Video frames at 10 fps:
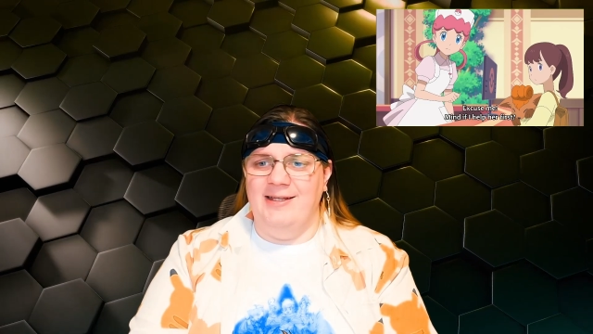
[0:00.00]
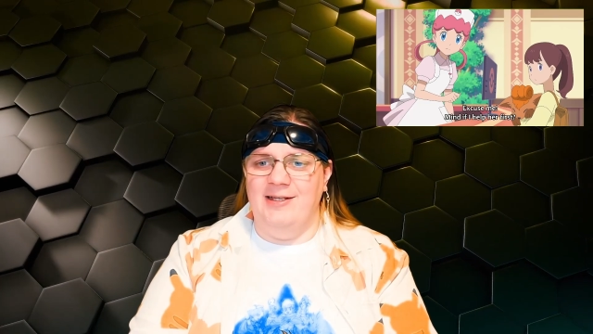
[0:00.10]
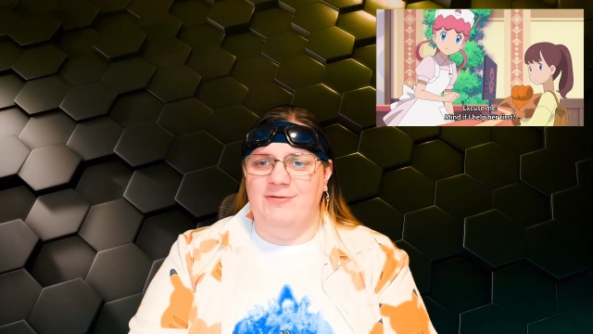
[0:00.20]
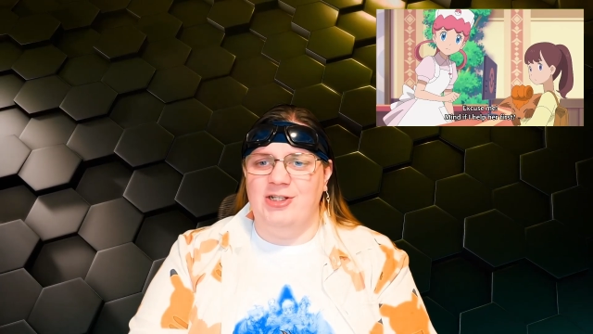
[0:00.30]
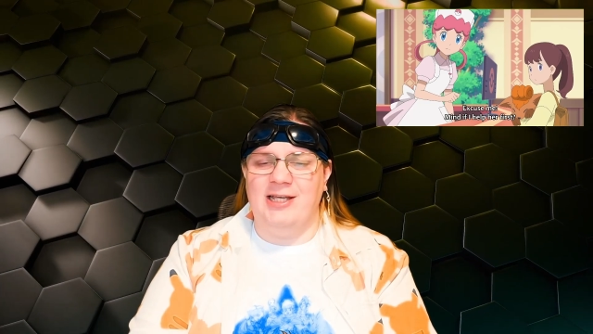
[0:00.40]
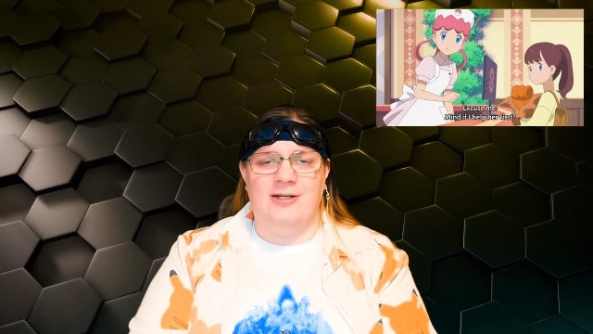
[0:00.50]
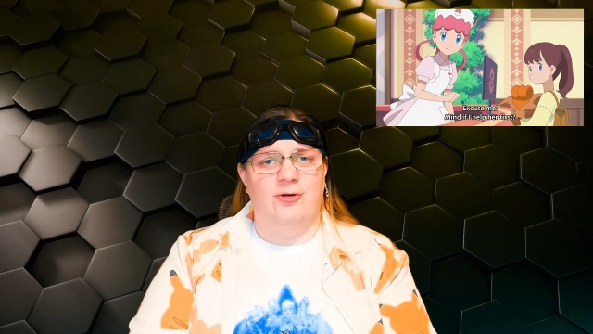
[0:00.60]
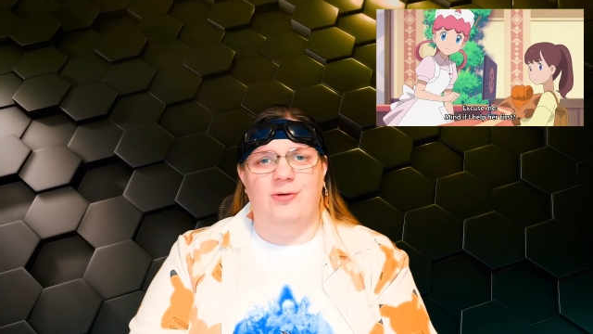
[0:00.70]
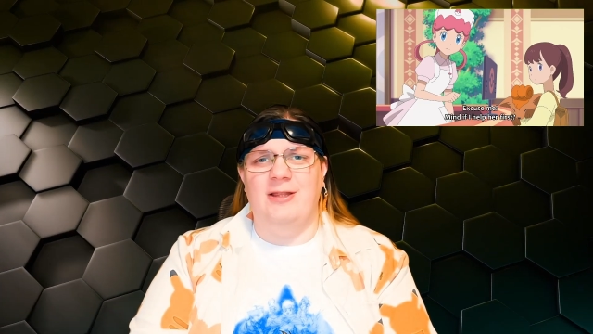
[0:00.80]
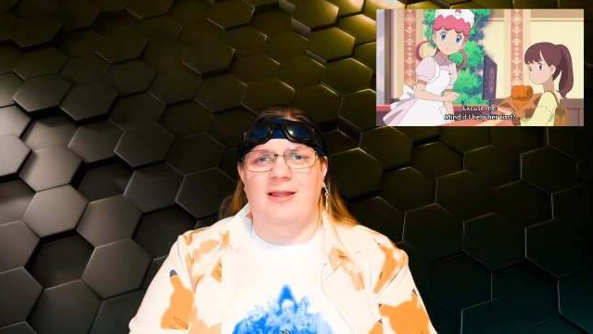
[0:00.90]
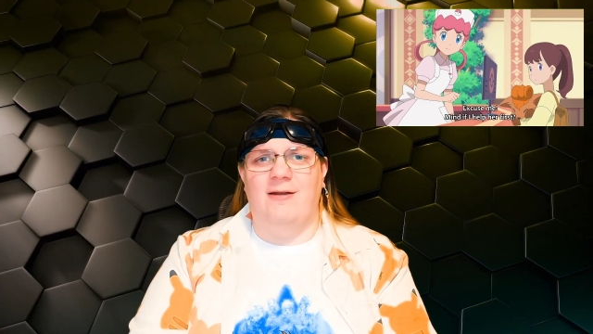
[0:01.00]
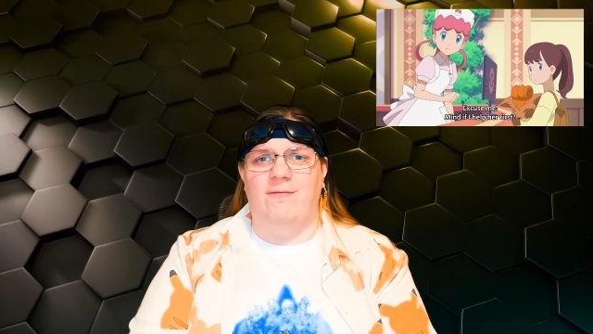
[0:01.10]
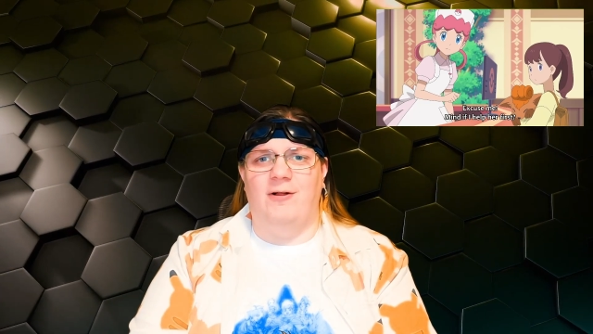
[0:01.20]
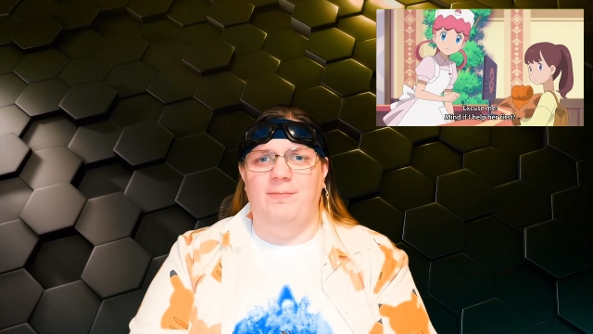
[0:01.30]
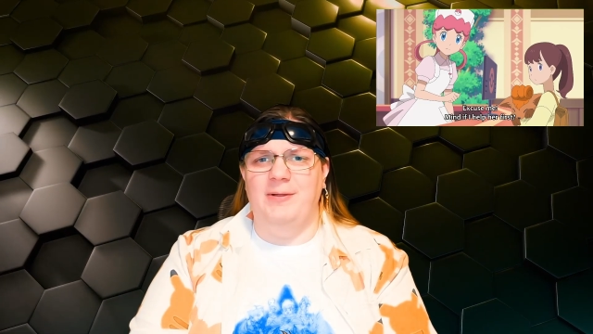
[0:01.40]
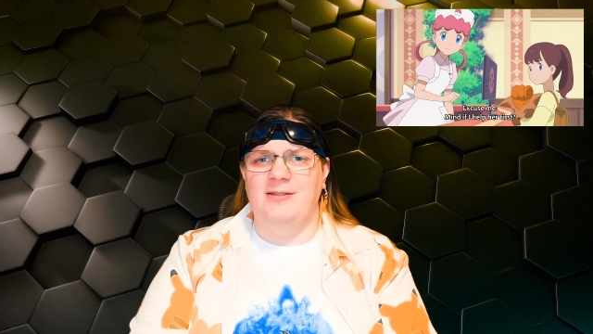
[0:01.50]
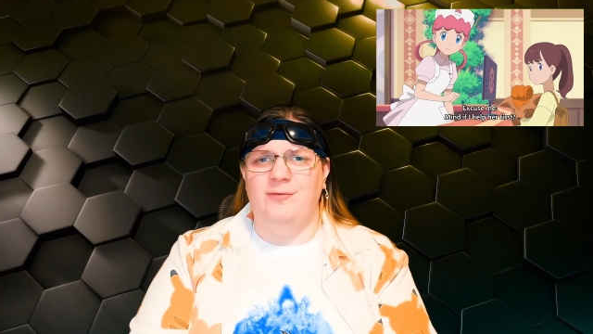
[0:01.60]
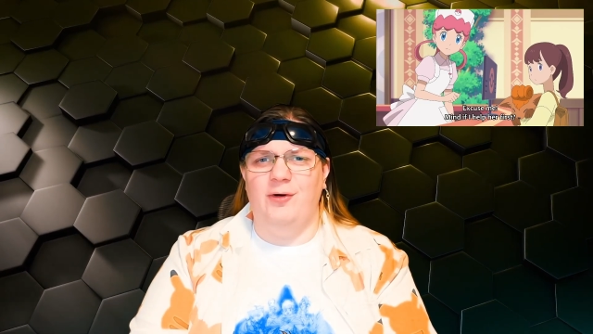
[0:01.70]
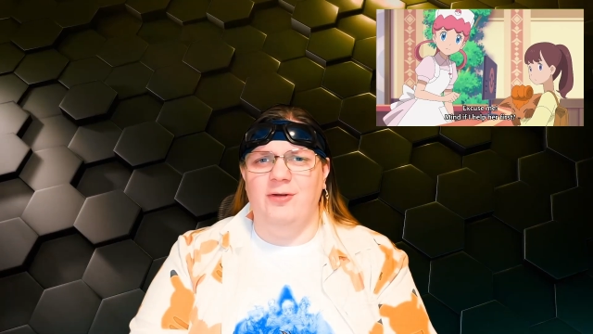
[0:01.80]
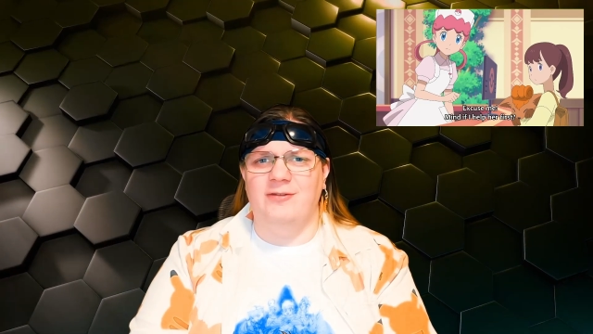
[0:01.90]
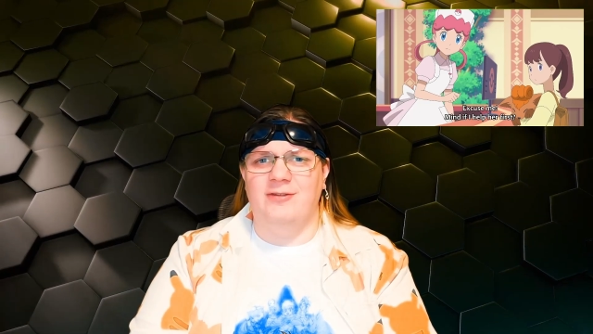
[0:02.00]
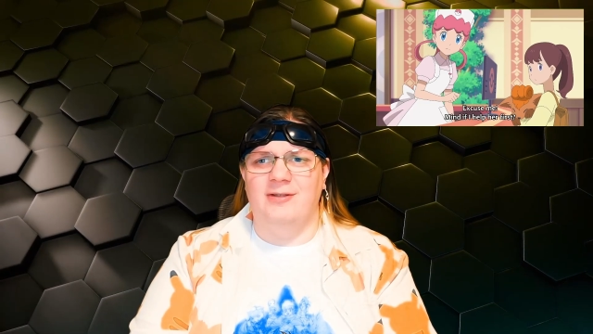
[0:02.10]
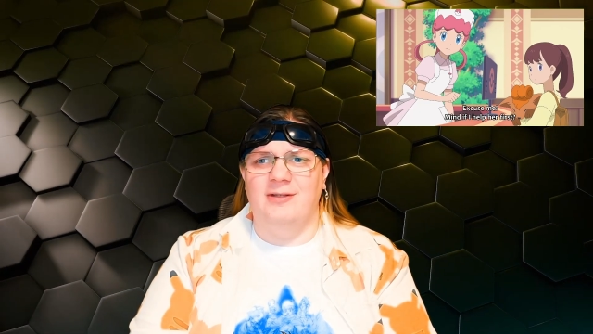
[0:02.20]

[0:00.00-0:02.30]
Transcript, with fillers: if she can treat that Vulpix first?